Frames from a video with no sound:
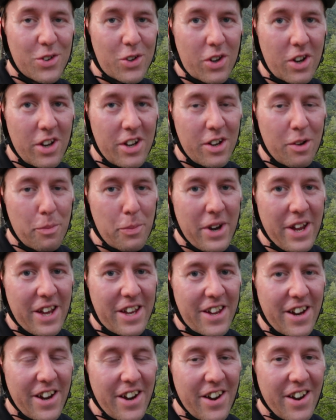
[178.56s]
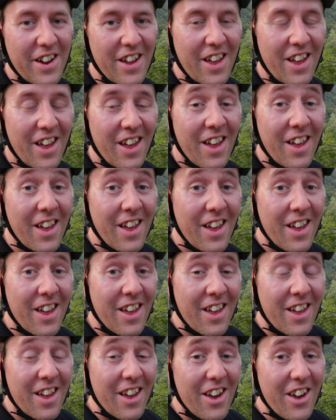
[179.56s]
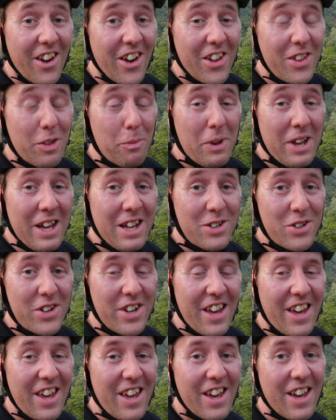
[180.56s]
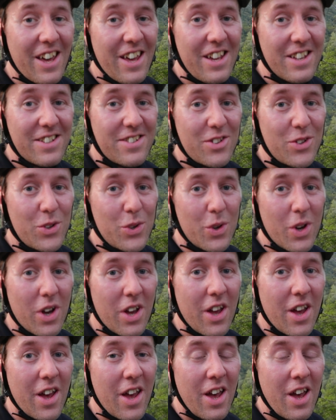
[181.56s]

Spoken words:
Took a little break here. The plan today is to